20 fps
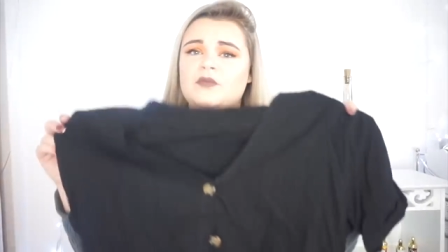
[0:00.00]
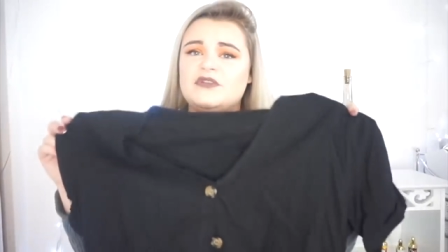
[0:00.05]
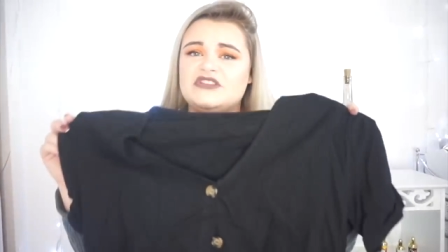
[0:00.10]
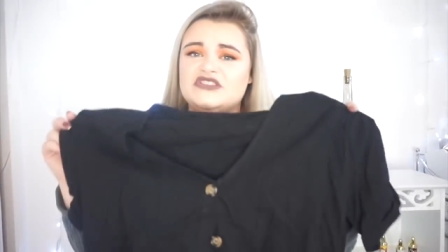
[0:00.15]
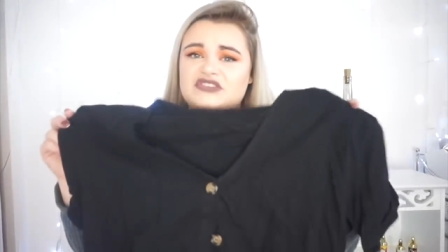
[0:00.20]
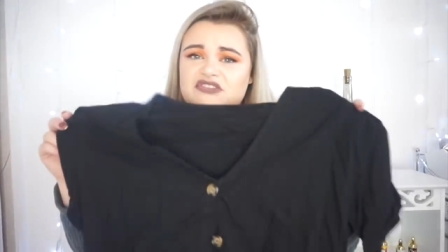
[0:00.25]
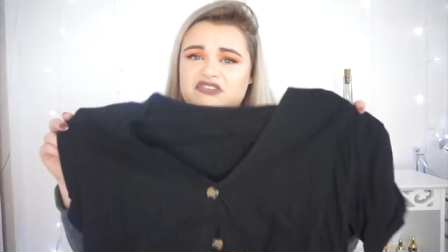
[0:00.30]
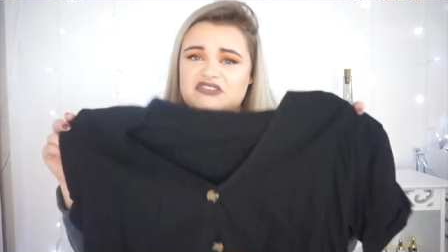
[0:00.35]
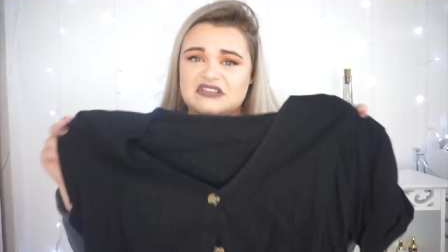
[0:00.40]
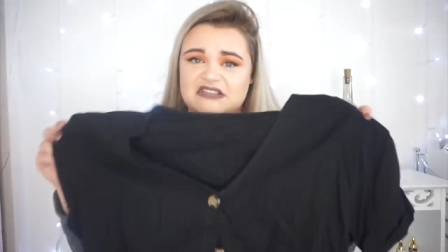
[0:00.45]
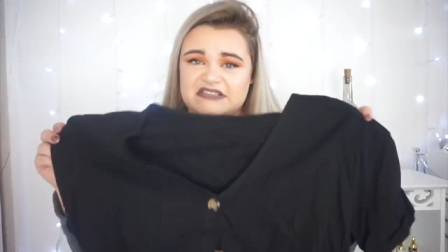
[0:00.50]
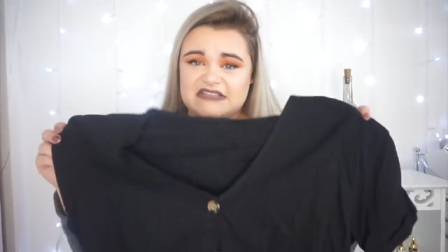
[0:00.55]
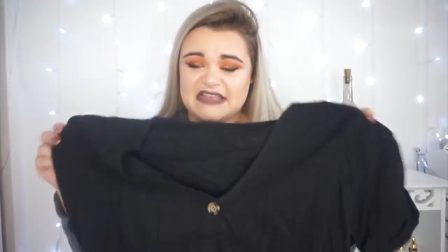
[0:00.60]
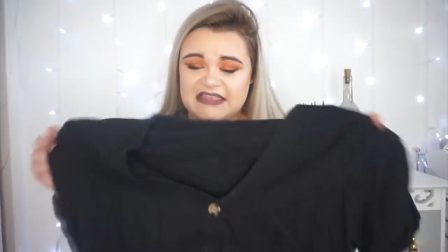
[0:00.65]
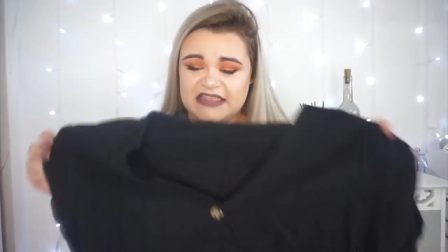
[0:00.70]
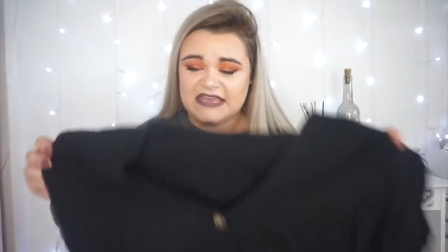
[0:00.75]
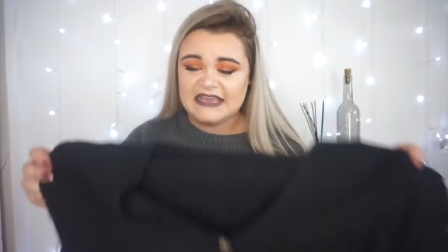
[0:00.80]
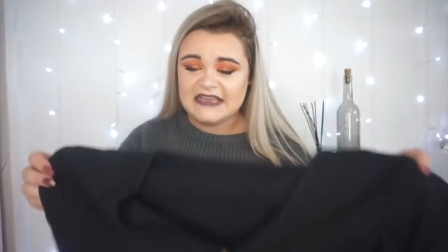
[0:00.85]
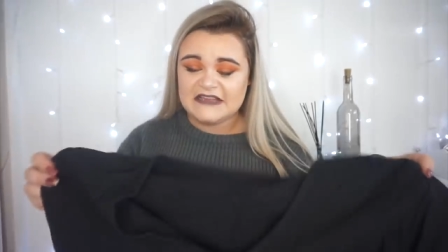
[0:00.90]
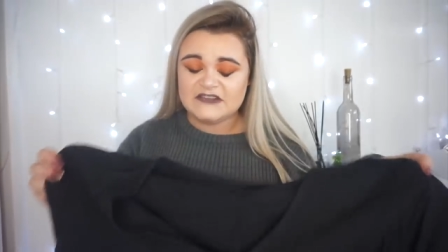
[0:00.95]
it does, because I
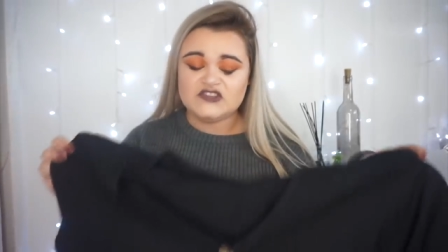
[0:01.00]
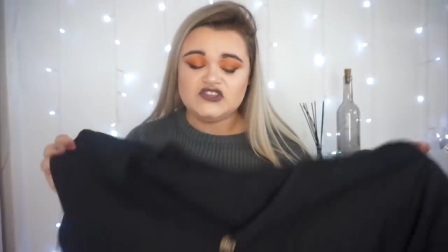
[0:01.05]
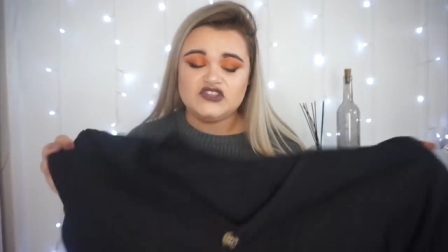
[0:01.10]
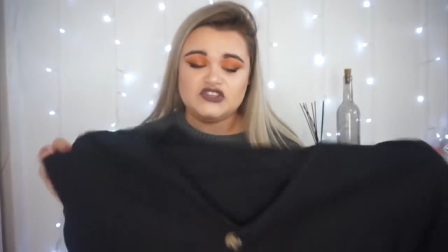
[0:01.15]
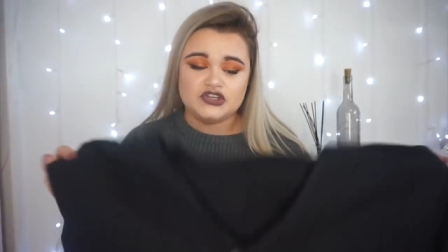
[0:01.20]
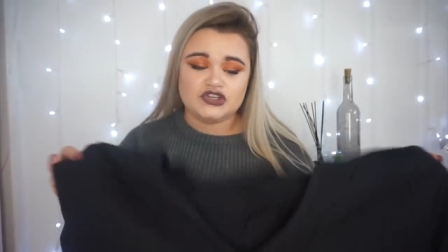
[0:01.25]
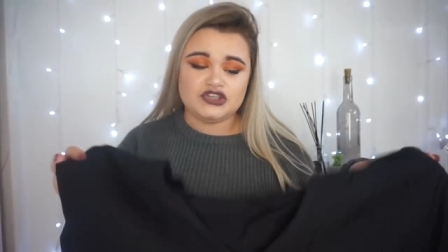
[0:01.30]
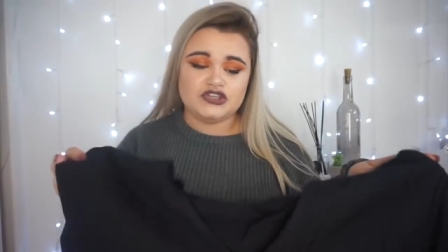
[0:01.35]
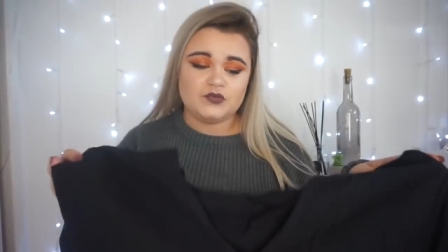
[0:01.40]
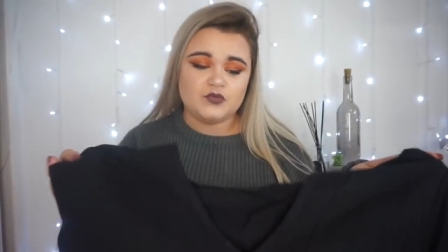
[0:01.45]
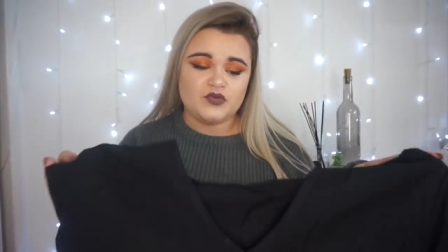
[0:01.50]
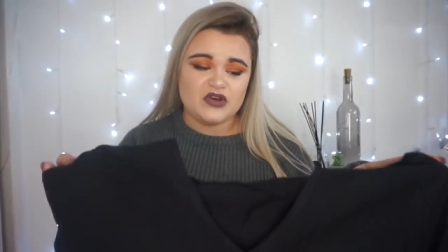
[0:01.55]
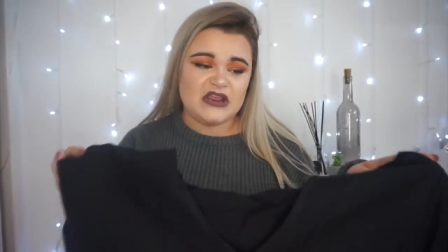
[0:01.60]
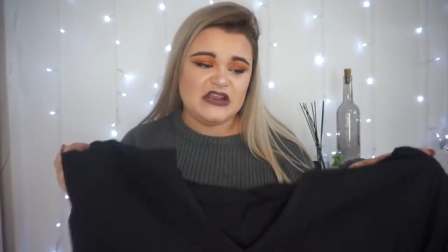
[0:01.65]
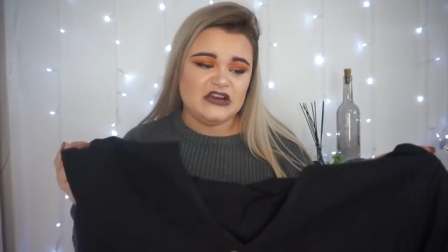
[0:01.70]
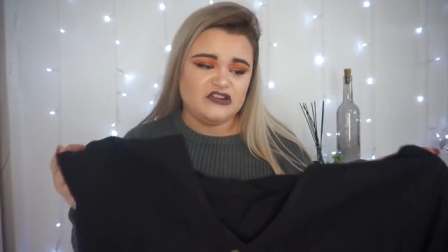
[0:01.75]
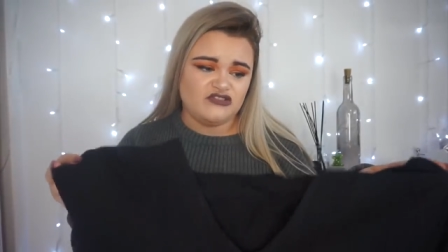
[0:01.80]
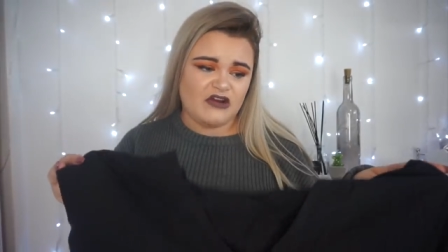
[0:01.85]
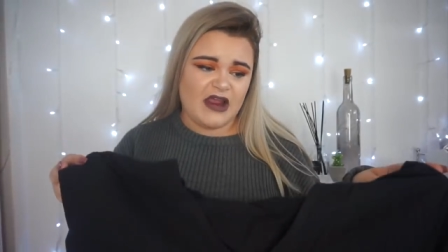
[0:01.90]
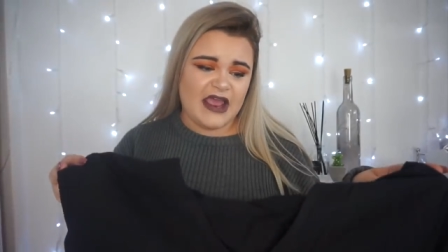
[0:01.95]
think it's such a
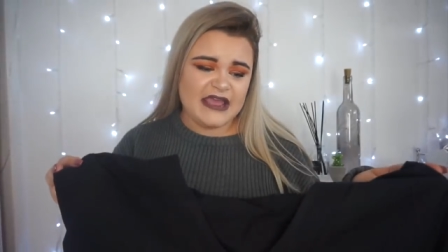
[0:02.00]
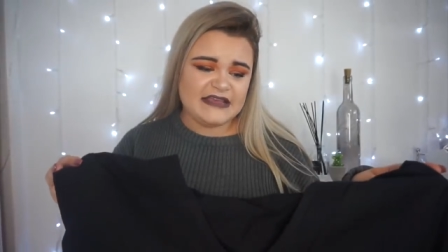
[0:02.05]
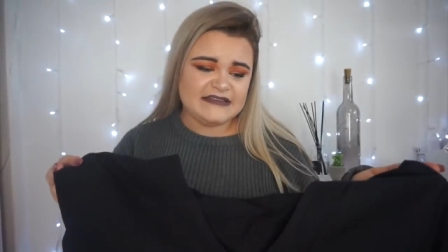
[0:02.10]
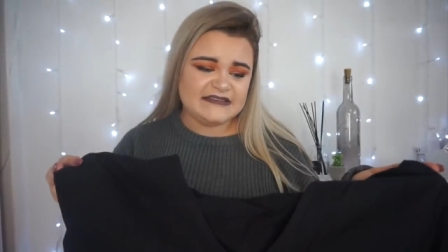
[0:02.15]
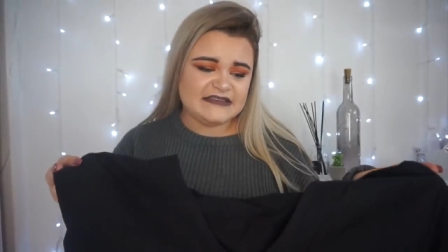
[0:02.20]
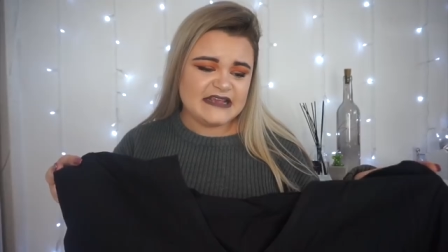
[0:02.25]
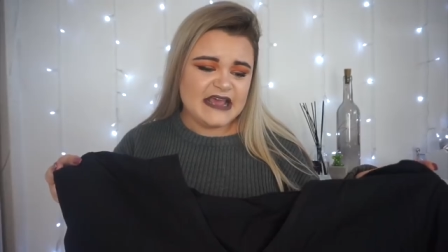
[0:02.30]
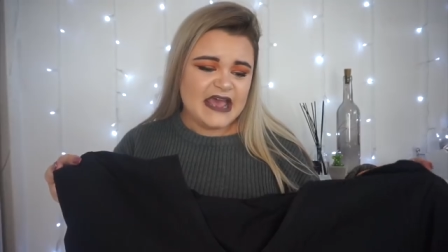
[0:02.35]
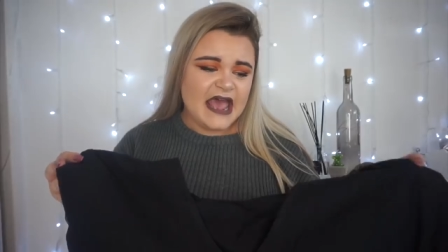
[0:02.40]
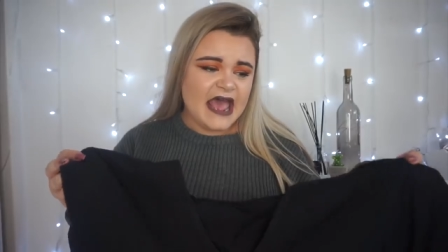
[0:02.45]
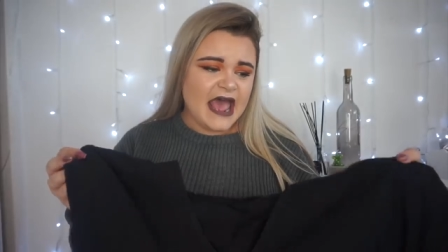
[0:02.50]
pretty dress.